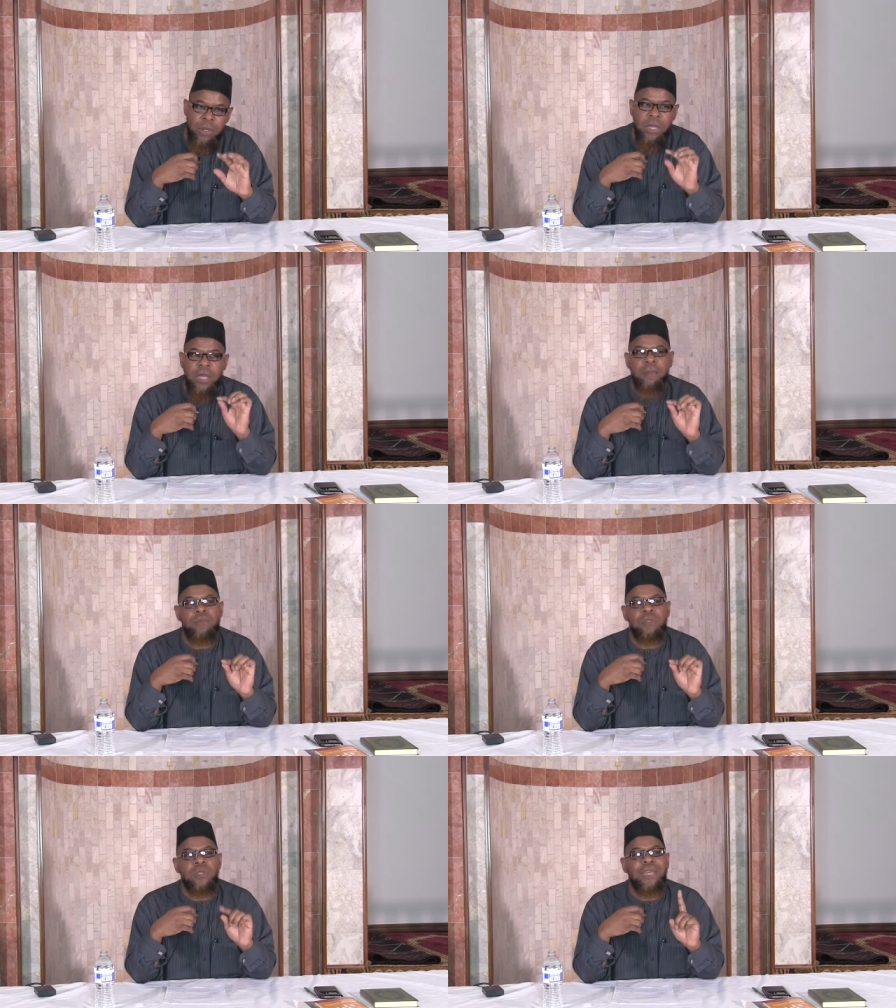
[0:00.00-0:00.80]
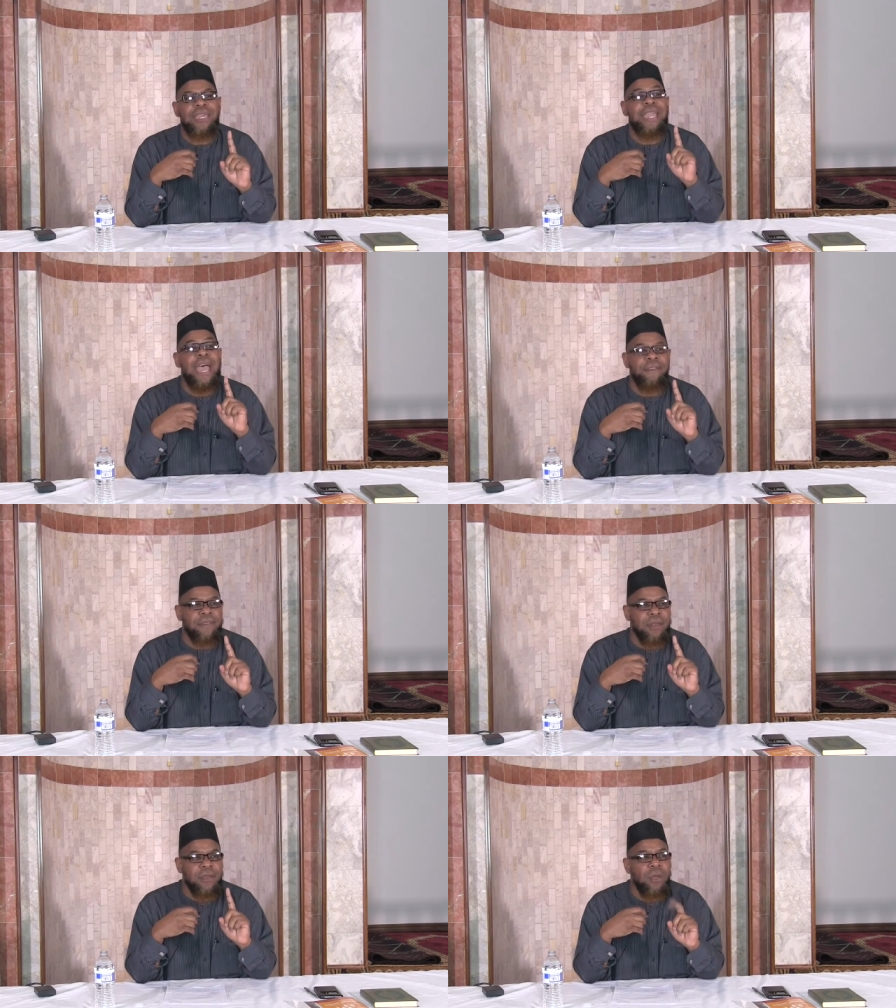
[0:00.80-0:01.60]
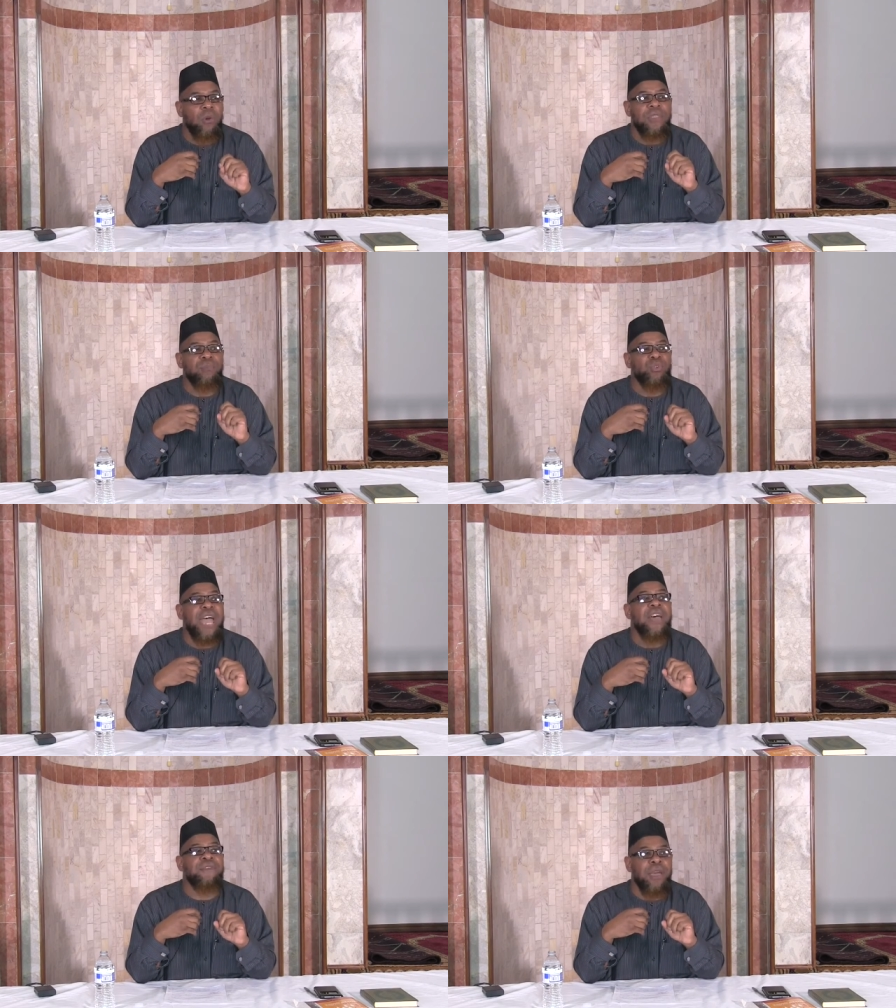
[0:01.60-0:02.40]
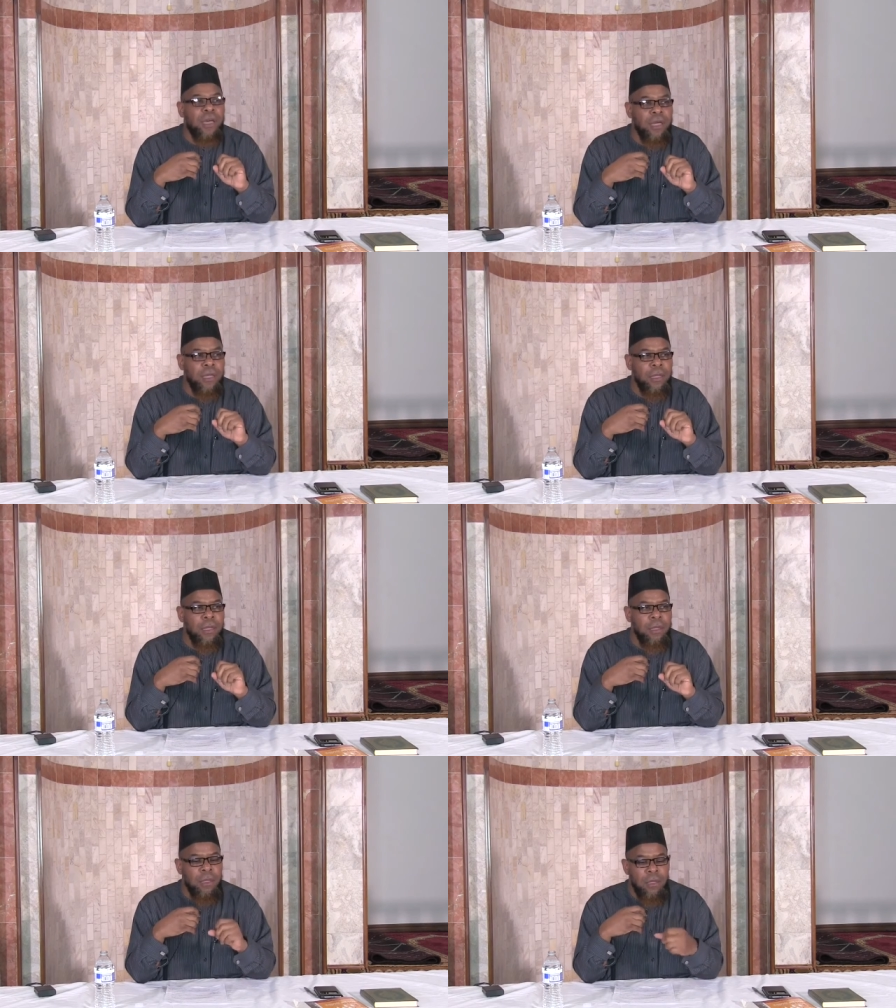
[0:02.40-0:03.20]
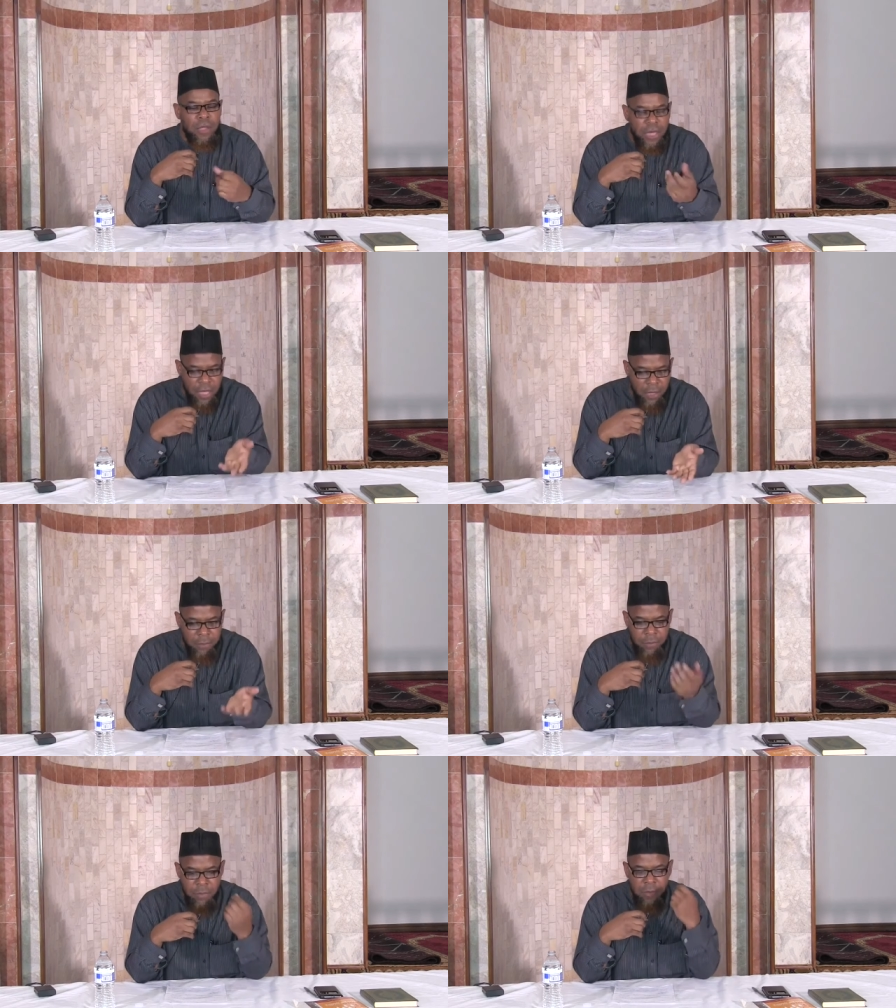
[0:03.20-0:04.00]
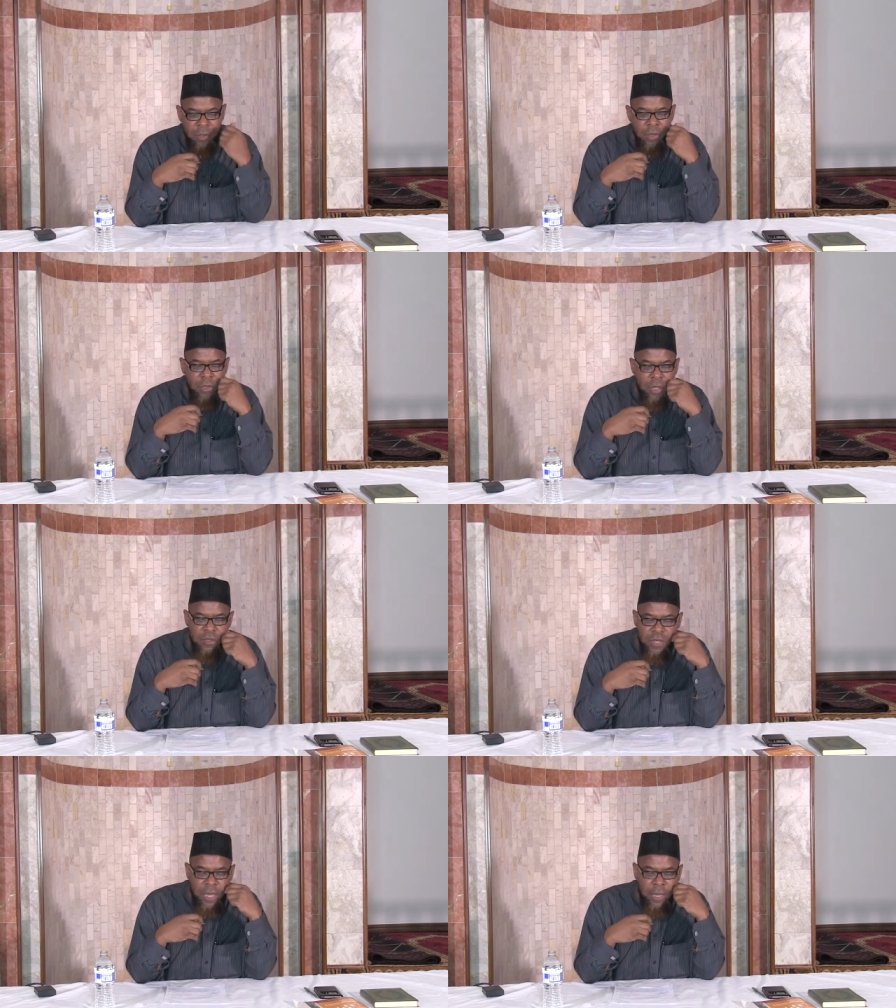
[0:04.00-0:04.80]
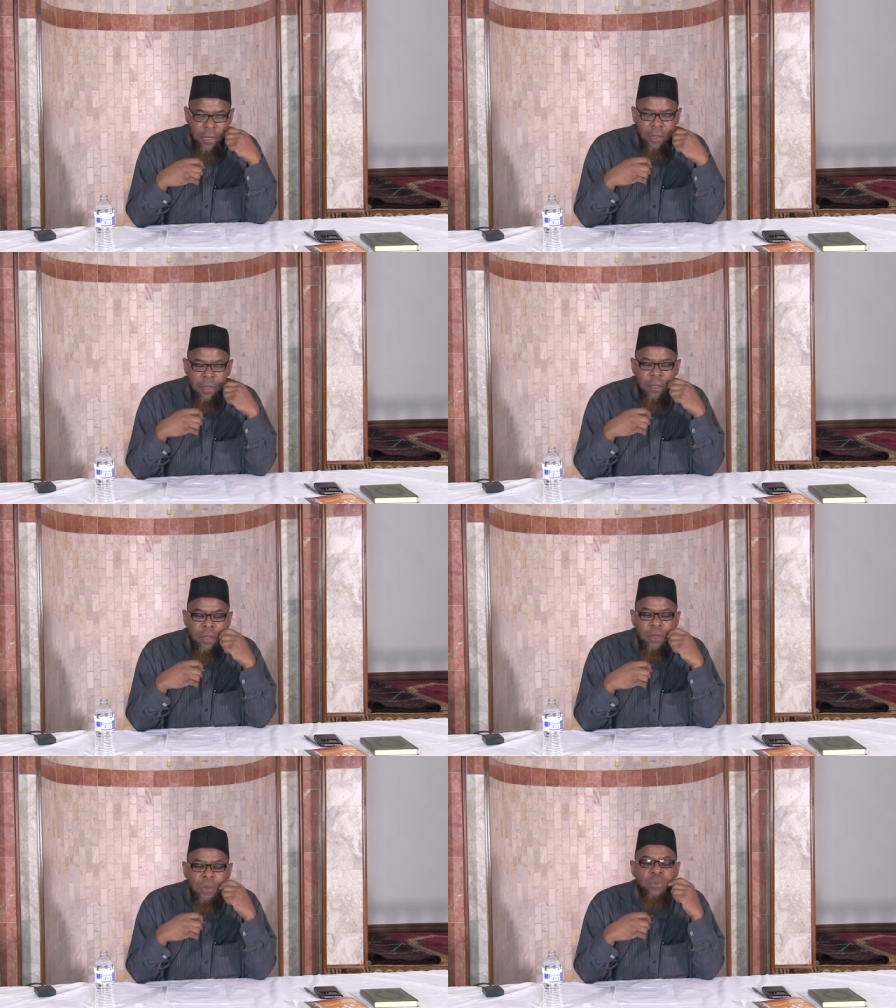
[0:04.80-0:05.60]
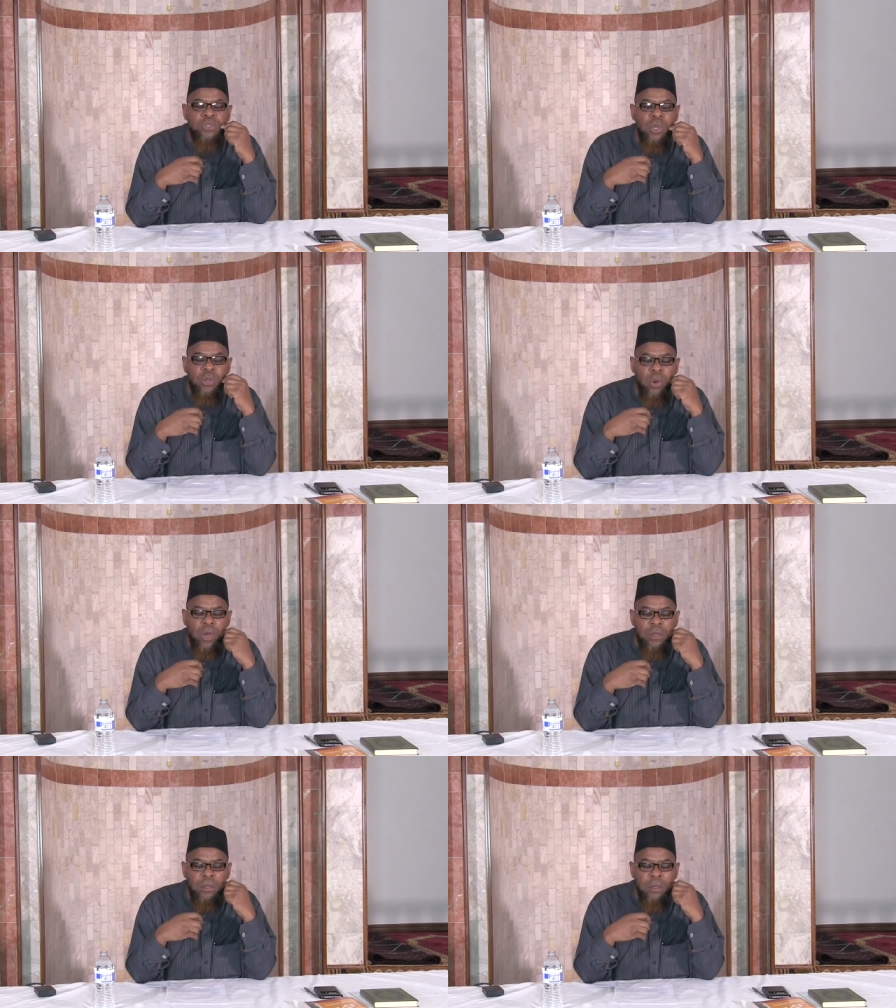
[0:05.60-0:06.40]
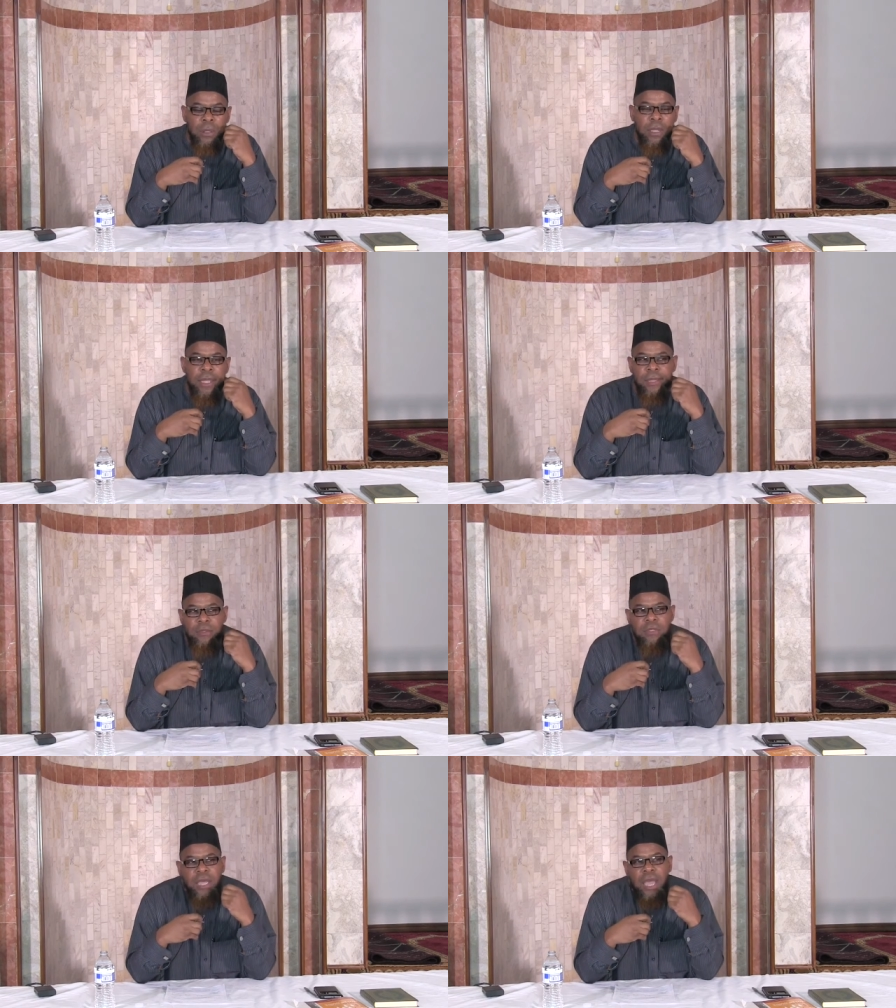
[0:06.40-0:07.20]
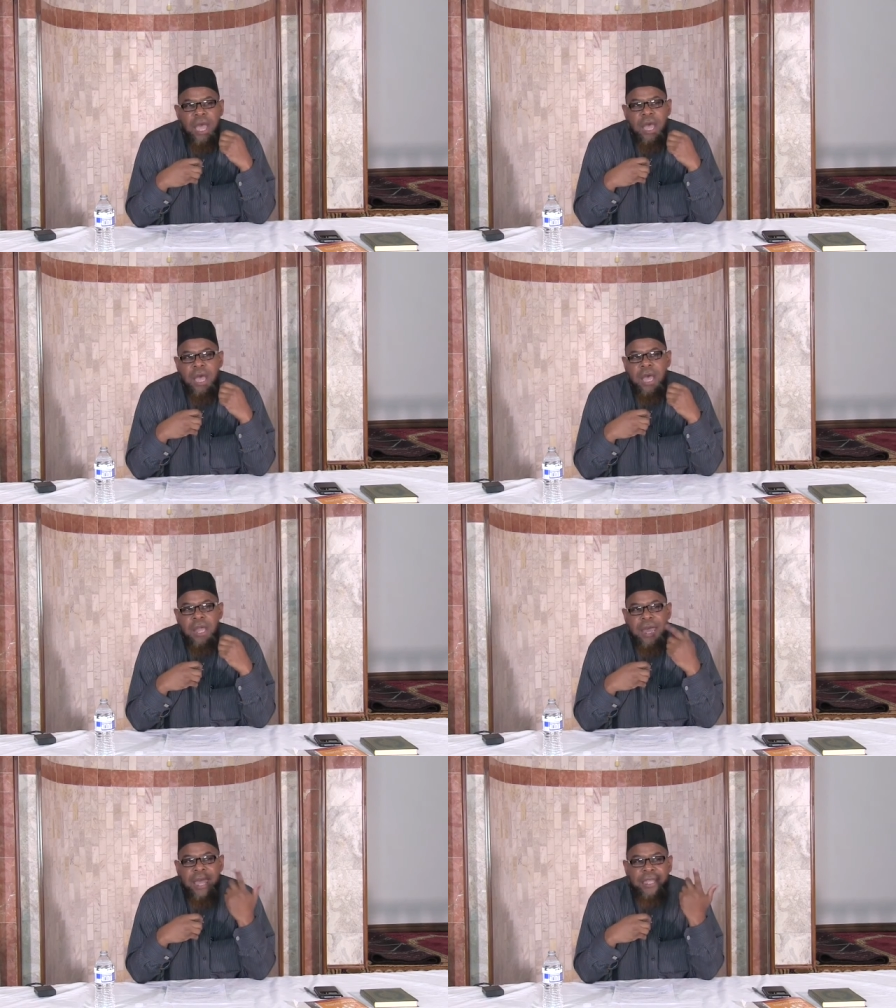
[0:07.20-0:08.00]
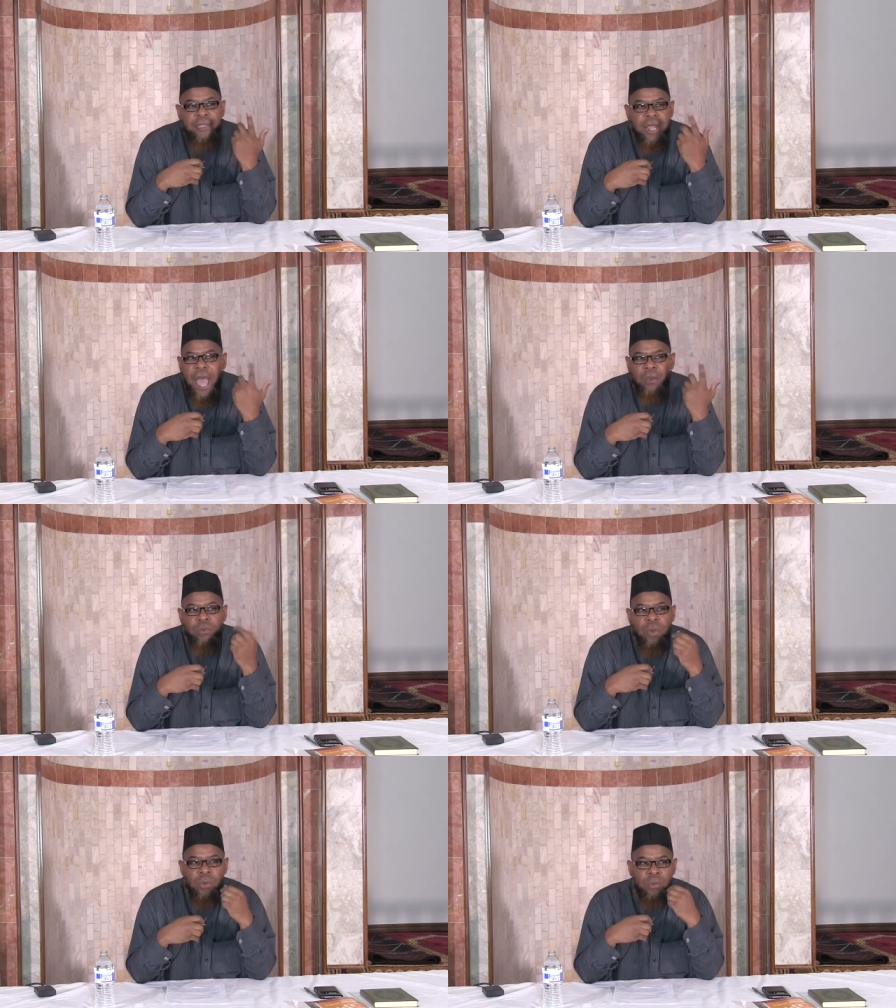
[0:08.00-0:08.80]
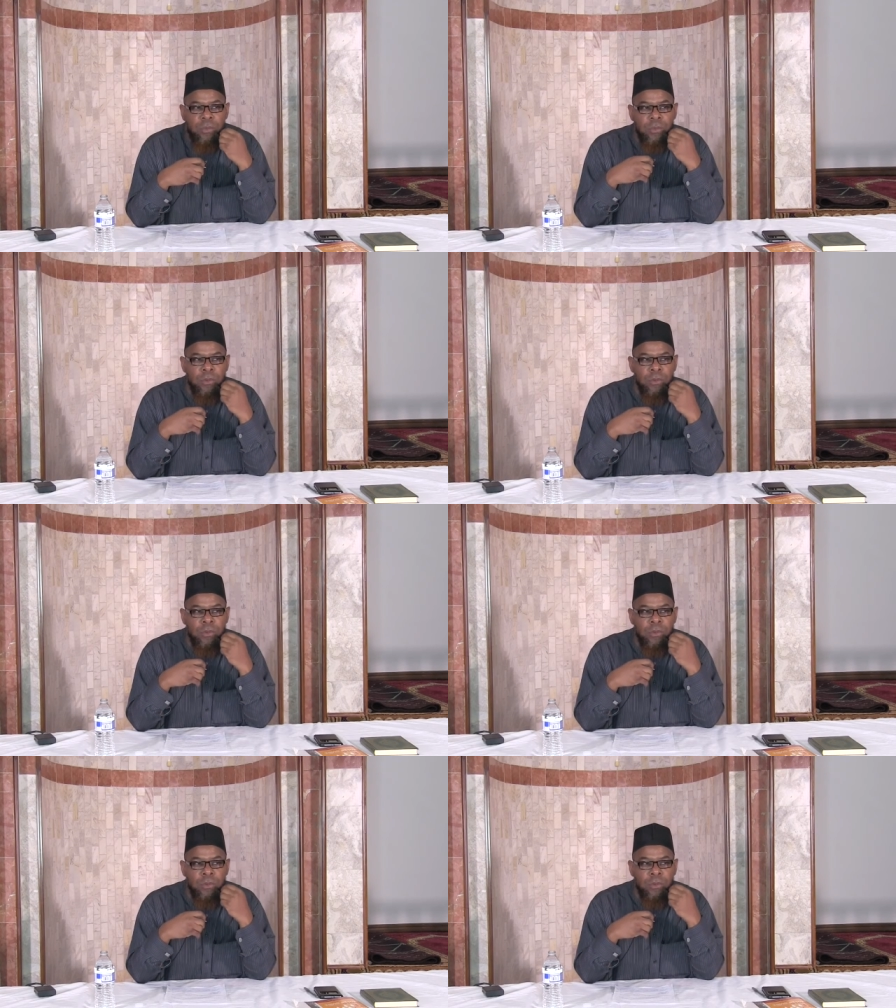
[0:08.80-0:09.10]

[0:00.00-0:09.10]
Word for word: When it comes to the kafir or the munafiq, they come, they say, Who's your Lord? He'll say, ha, ha, I don't know.